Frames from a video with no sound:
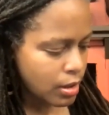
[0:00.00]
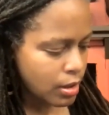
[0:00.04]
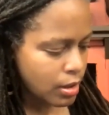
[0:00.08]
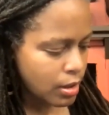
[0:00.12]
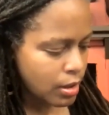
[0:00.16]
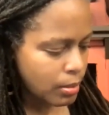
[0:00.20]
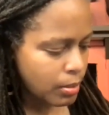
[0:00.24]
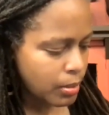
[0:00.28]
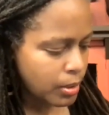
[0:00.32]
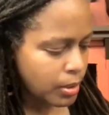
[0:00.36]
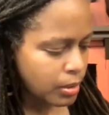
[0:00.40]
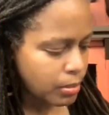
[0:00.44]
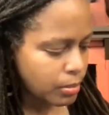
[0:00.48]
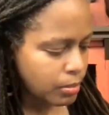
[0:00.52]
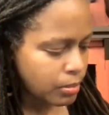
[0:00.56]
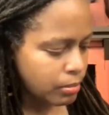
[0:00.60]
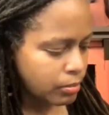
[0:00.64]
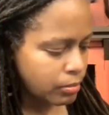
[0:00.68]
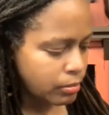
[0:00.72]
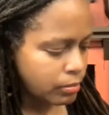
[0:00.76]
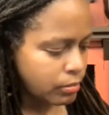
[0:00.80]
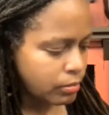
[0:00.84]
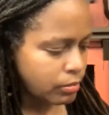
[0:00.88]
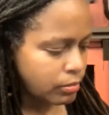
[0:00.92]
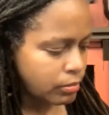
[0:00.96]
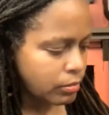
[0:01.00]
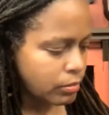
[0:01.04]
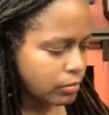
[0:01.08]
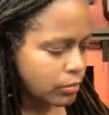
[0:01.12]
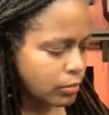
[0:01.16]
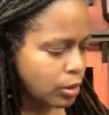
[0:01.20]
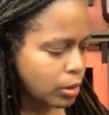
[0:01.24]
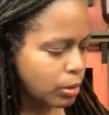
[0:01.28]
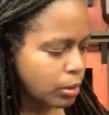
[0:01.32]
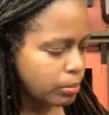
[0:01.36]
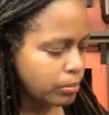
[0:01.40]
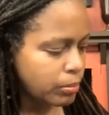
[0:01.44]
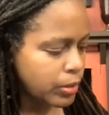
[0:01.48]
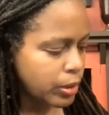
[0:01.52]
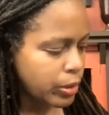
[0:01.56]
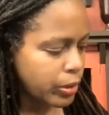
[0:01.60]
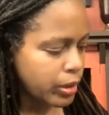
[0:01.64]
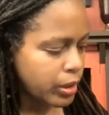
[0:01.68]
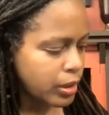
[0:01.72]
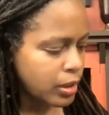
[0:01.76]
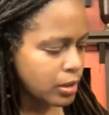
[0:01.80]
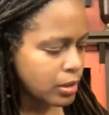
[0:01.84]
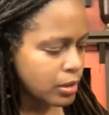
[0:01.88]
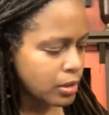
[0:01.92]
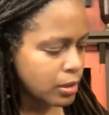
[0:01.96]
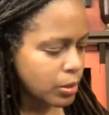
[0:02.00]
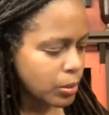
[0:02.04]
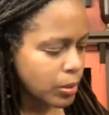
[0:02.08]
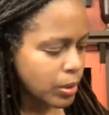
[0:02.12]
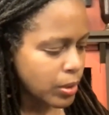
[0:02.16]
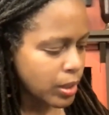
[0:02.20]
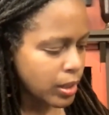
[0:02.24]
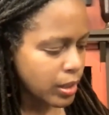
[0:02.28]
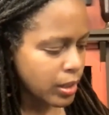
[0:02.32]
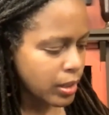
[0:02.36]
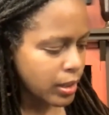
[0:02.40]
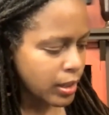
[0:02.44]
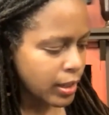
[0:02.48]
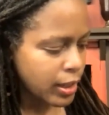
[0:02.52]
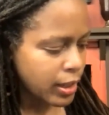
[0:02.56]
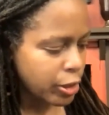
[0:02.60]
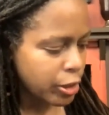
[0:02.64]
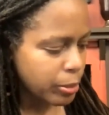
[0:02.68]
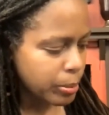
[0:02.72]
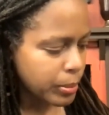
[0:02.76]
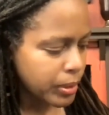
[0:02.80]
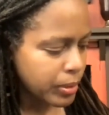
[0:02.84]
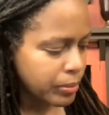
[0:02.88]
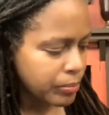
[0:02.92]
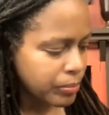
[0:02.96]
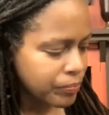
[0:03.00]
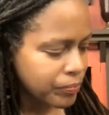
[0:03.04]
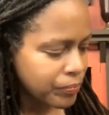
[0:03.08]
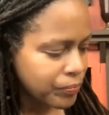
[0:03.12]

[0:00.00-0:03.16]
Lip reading: Gather the children. Oh, there it is. Okay, I hear me.